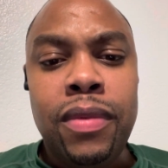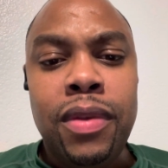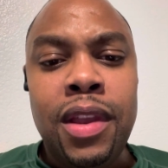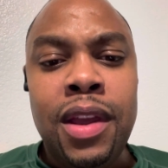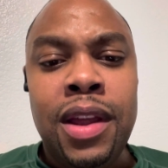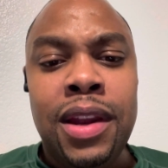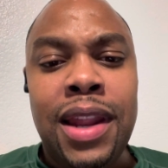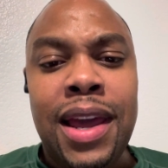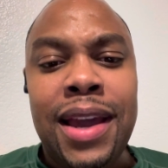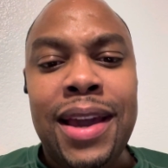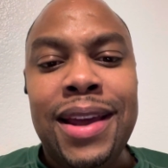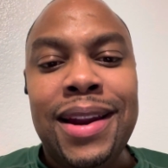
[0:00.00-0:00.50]

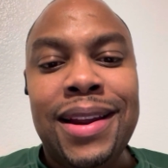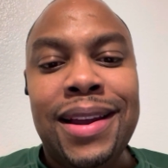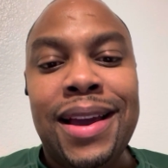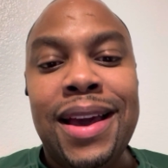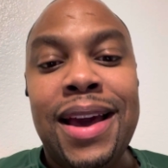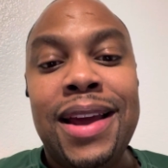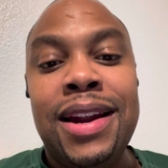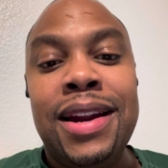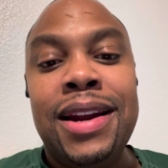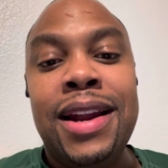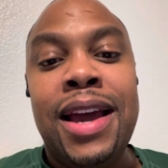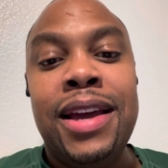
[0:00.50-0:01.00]
like at a kind
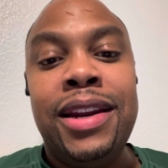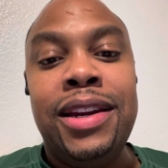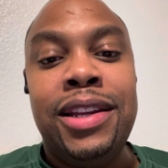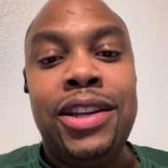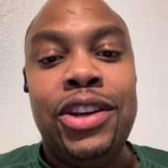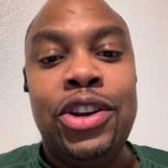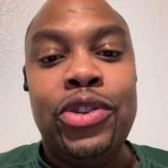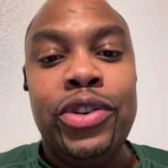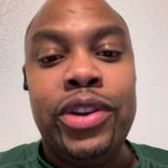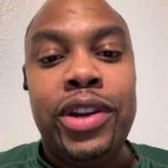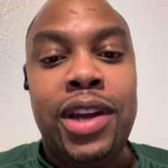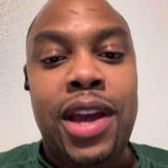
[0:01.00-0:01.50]
of
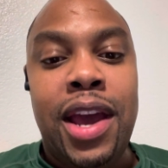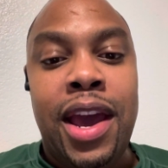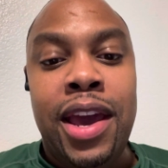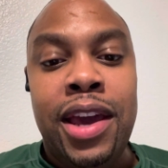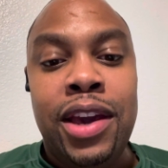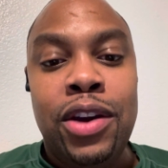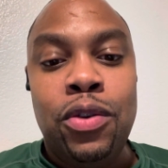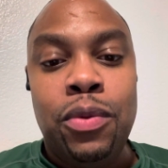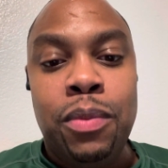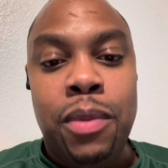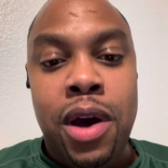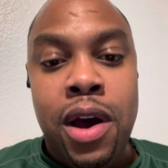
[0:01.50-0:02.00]
90-degree
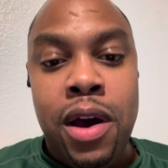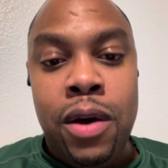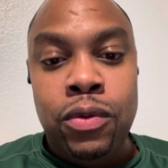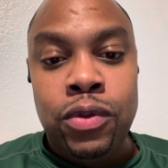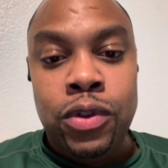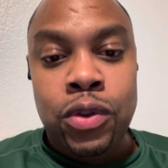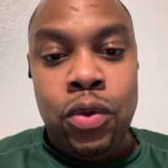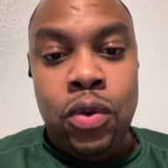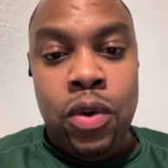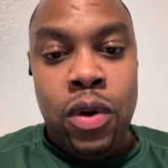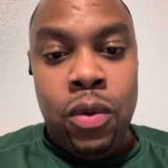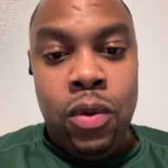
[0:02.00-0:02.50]
angle. Mine was
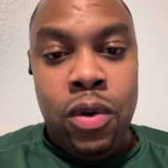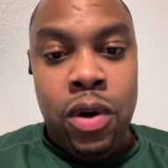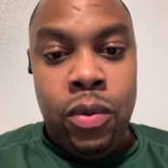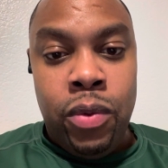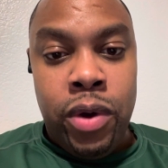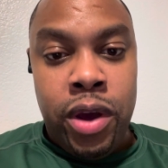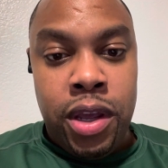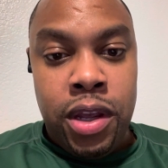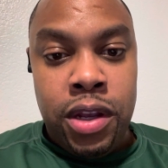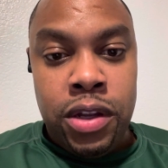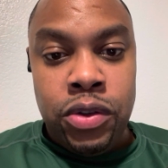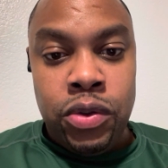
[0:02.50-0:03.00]
going one way,
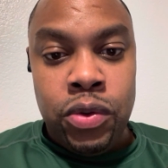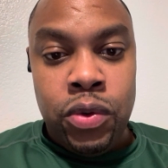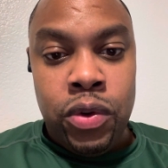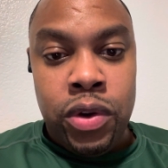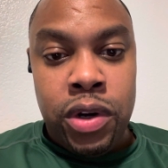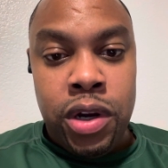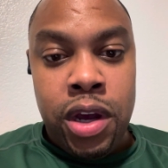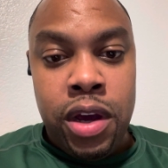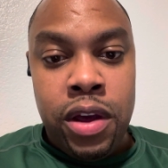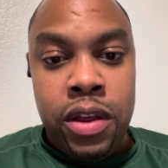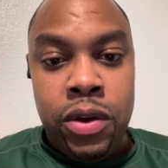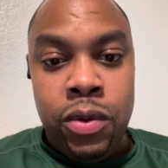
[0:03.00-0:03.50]
his was going the
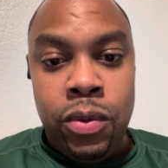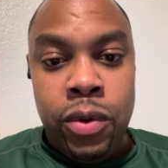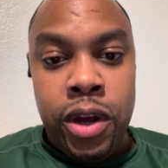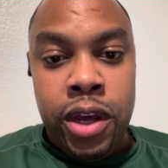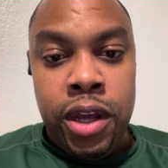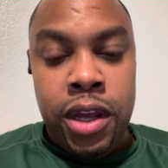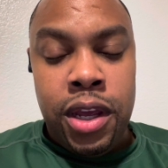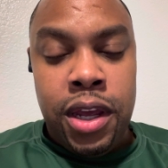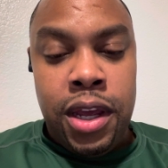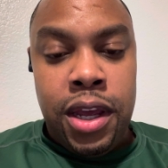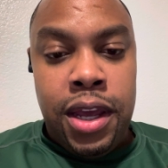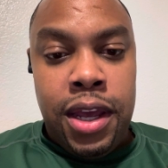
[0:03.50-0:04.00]
other way.